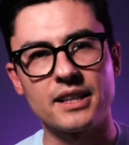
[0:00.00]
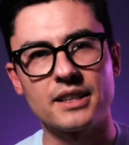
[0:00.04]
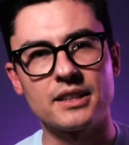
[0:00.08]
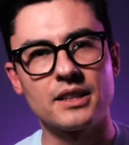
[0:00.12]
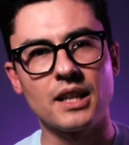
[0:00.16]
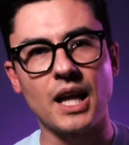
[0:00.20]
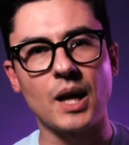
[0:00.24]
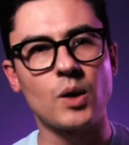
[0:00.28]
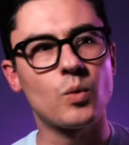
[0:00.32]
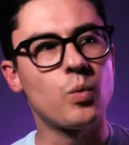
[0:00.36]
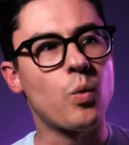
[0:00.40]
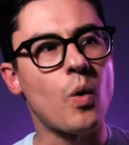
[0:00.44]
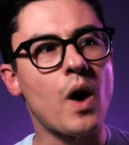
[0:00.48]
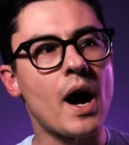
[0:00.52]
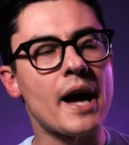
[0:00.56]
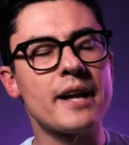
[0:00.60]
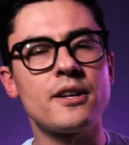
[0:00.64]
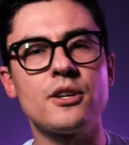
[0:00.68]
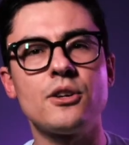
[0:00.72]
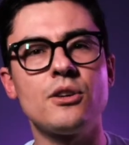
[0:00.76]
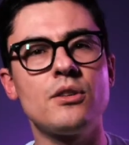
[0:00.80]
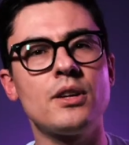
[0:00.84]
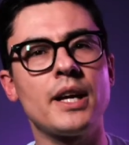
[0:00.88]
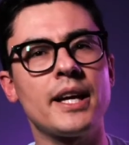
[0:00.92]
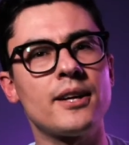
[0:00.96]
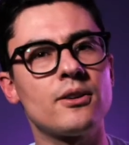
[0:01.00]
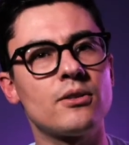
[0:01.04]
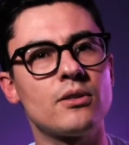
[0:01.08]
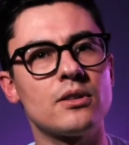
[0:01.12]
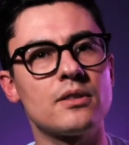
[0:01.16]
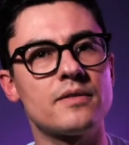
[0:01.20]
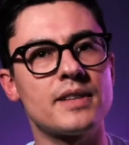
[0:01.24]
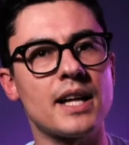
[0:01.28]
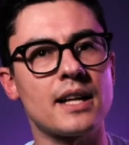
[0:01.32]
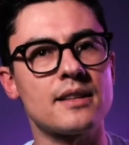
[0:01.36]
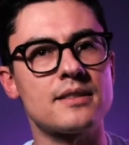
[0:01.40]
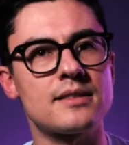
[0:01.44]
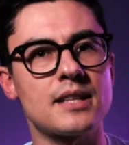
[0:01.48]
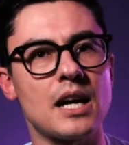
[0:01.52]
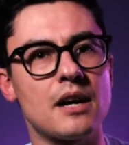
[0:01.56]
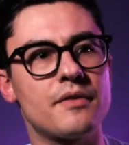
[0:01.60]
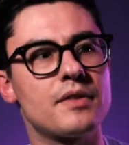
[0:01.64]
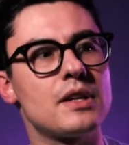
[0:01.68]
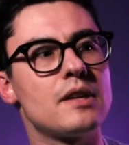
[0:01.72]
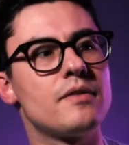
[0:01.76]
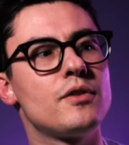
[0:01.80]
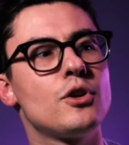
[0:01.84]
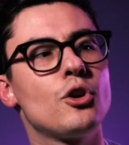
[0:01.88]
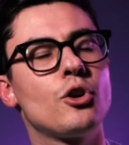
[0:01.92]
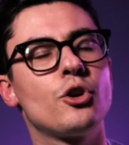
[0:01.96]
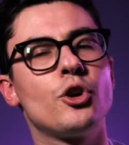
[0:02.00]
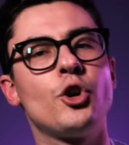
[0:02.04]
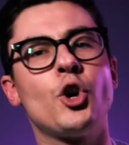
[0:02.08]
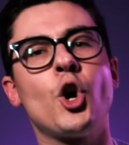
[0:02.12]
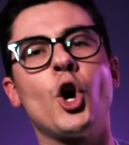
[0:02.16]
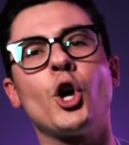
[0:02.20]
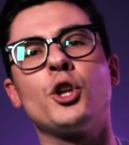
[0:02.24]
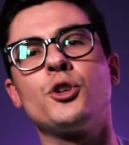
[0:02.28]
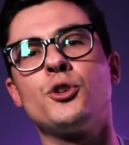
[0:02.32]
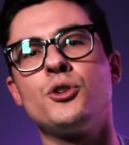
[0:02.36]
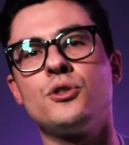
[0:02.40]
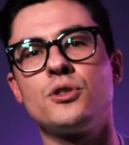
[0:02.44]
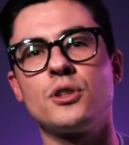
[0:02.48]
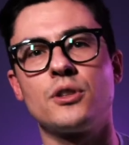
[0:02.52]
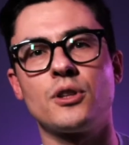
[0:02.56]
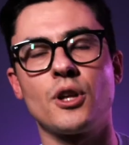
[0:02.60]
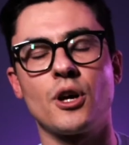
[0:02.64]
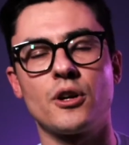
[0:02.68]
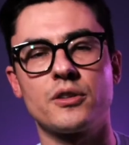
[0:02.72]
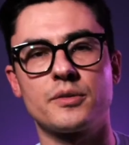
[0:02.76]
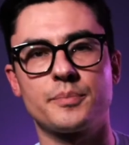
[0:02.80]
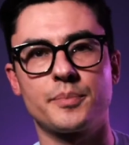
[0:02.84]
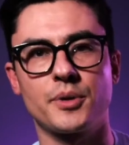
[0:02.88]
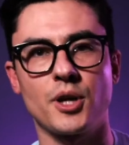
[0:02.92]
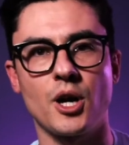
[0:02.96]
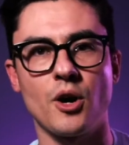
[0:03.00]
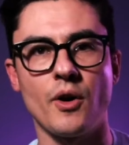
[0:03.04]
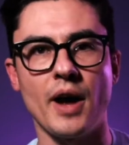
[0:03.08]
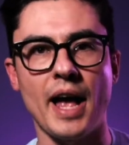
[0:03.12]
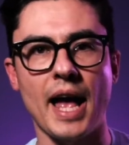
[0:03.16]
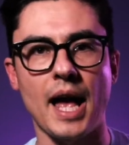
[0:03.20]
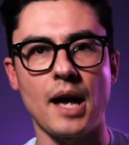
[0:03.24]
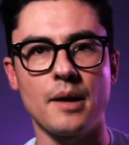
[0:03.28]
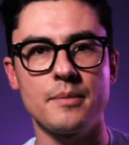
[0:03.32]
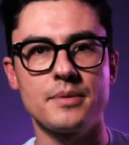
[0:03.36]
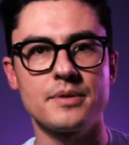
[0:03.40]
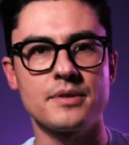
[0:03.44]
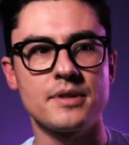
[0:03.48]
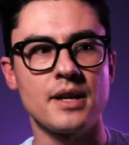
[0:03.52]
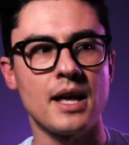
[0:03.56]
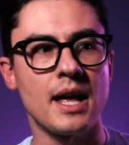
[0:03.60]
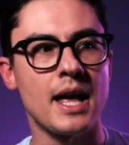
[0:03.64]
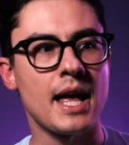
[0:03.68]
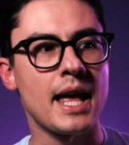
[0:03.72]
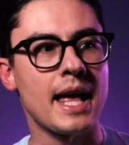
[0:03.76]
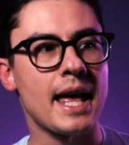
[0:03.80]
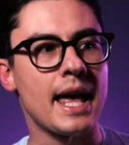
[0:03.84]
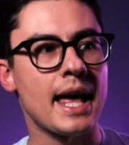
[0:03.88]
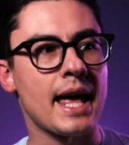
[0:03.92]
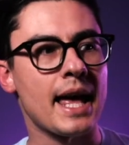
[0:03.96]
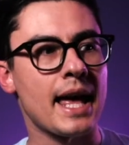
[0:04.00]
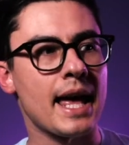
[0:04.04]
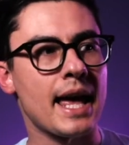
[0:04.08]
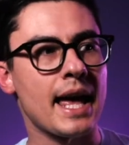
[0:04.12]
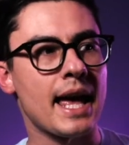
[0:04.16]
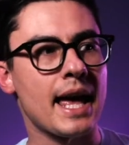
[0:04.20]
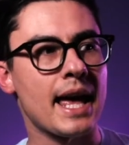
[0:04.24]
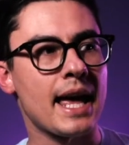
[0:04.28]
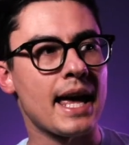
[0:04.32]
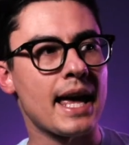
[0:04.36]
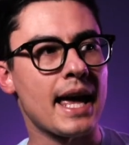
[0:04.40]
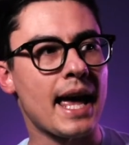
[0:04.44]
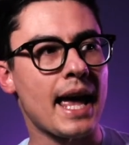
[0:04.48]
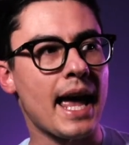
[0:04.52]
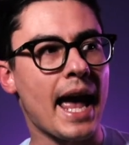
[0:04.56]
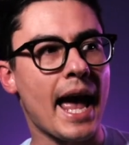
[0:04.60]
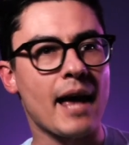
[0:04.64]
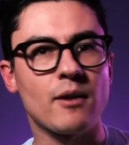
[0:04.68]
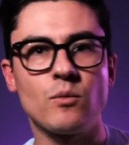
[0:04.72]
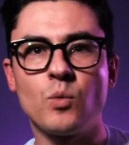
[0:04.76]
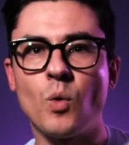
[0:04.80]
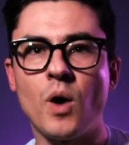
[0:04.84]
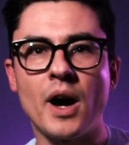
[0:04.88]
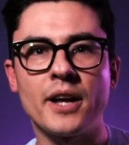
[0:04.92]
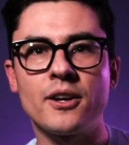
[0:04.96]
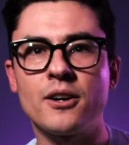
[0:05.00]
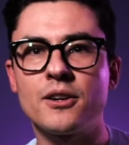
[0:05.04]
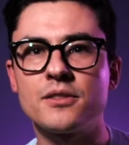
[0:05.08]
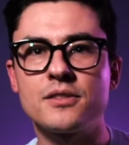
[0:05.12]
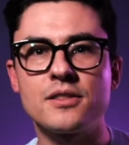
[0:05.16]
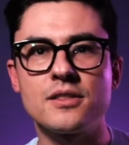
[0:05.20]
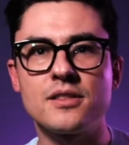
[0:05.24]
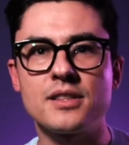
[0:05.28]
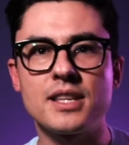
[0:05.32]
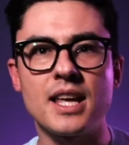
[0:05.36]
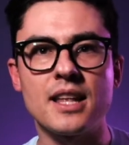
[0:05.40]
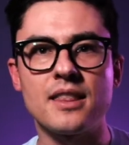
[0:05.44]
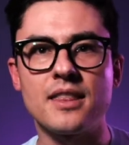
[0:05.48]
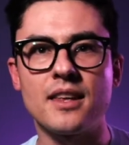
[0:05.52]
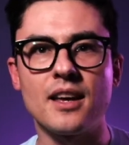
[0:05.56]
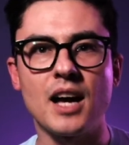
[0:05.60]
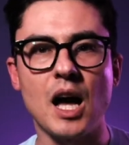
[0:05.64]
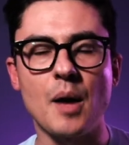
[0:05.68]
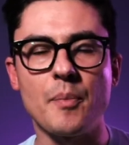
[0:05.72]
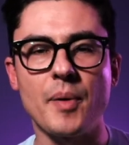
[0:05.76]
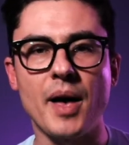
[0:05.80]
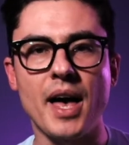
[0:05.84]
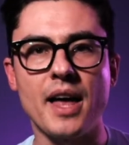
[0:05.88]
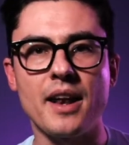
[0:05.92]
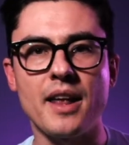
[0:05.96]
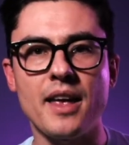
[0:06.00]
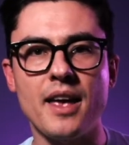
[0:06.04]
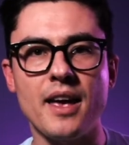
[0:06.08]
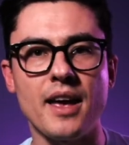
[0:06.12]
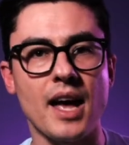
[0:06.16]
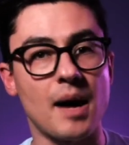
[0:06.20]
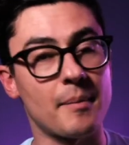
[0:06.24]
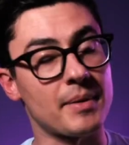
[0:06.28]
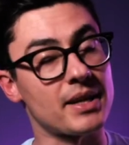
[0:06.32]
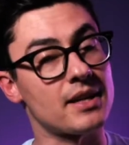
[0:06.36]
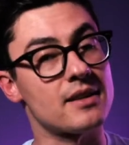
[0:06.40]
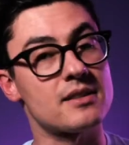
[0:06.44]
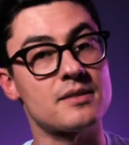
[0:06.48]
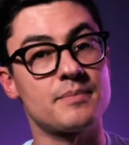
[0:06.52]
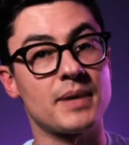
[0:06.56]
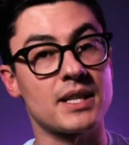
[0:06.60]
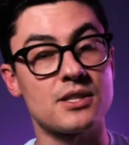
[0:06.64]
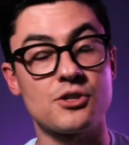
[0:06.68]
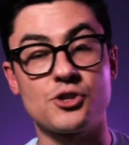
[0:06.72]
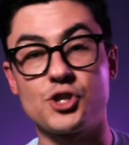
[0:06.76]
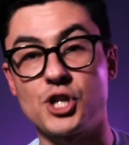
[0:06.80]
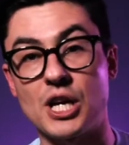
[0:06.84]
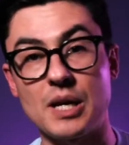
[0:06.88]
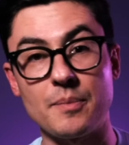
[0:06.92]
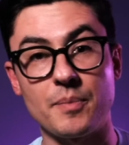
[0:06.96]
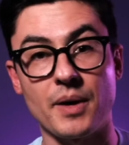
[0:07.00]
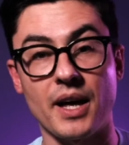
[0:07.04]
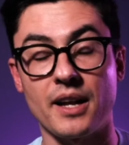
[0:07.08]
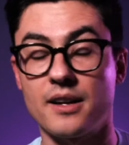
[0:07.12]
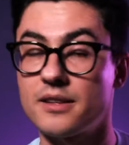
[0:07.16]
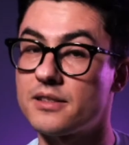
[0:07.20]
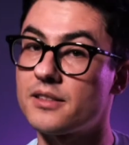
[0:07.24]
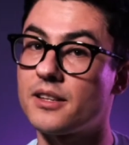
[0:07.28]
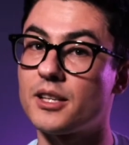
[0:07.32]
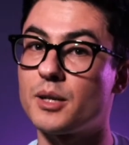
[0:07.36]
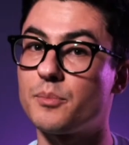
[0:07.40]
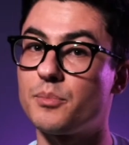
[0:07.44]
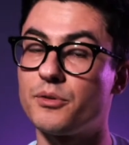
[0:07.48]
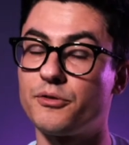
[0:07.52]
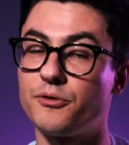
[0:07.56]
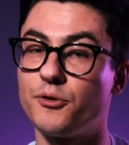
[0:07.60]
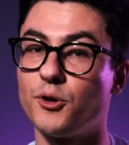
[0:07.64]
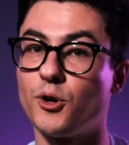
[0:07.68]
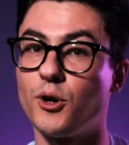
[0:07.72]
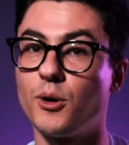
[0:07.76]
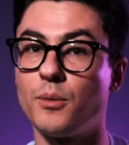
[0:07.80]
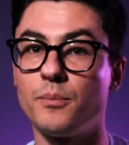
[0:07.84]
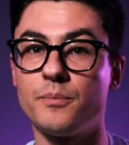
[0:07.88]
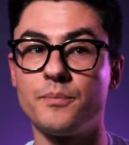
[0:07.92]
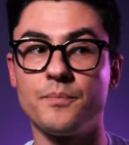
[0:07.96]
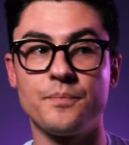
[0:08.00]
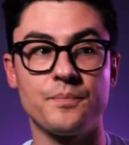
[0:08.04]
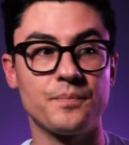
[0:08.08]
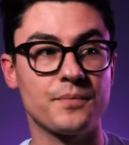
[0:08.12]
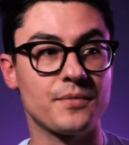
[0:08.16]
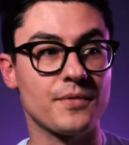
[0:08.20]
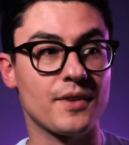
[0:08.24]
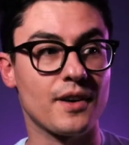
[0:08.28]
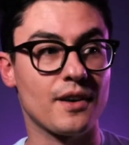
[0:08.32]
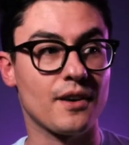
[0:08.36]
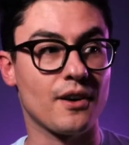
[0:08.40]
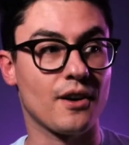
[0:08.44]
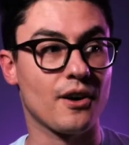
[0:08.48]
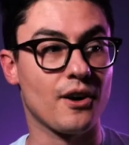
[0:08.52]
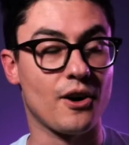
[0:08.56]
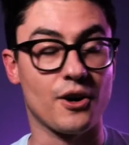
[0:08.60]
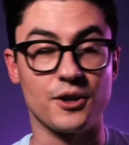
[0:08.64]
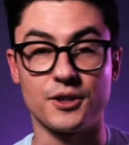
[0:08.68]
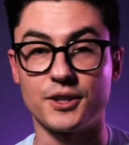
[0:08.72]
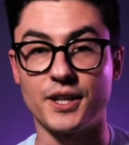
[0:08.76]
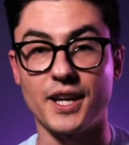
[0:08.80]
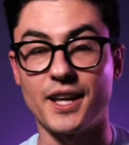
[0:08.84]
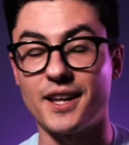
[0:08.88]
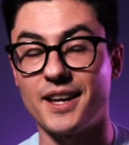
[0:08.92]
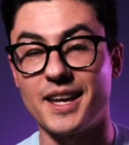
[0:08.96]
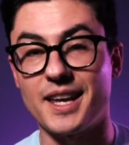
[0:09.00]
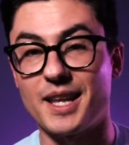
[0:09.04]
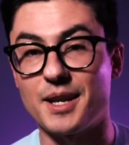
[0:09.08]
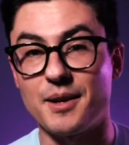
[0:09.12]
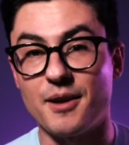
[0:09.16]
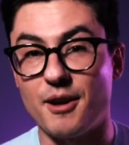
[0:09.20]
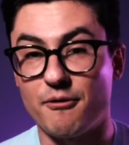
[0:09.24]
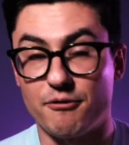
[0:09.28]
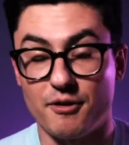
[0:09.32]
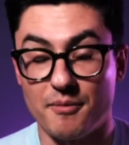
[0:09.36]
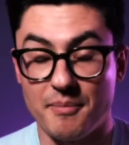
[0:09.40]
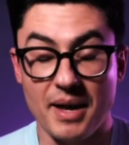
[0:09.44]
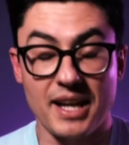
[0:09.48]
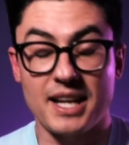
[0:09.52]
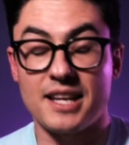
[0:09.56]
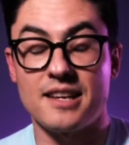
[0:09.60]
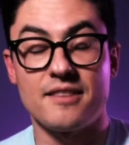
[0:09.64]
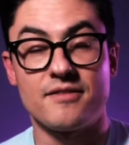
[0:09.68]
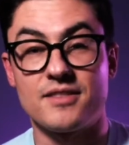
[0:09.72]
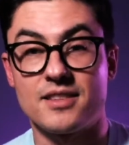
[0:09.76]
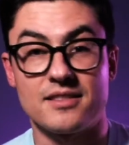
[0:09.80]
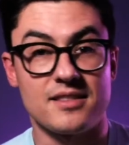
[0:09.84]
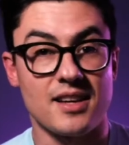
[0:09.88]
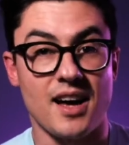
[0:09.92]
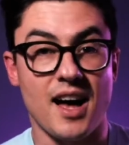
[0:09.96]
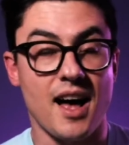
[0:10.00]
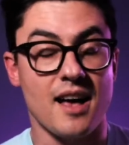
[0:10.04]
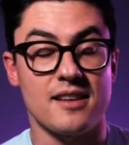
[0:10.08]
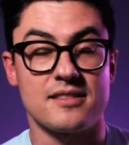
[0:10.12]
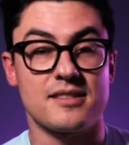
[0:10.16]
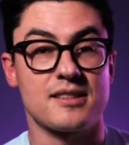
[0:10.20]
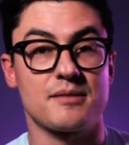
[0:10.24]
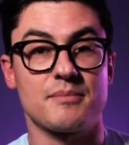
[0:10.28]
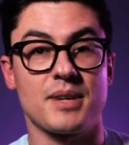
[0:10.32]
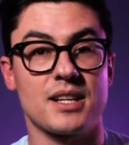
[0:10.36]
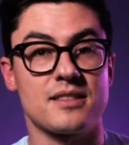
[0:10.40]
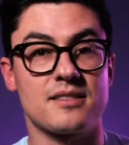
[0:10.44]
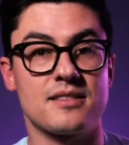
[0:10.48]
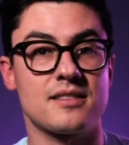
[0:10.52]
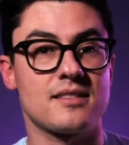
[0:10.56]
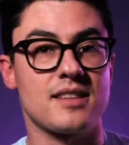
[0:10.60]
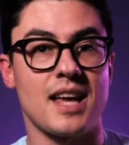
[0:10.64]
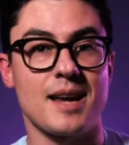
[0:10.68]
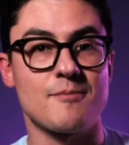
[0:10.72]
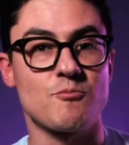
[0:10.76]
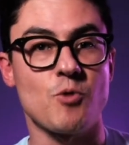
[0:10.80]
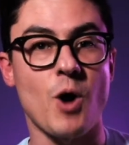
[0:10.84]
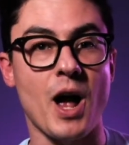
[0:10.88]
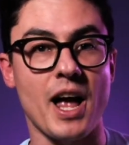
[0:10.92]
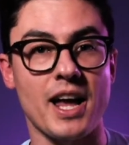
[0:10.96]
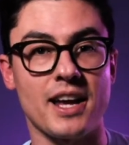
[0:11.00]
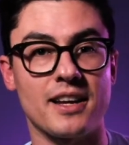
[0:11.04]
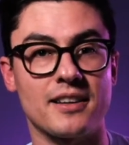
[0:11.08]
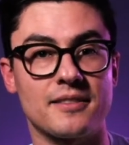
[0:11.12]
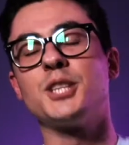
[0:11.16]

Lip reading: Like why do you need all of that stuff if you're not using those Pro apps? And why not just get the iPad Air? I mean, it's much cheaper and it's going to perform for many of the tasks in much the same way.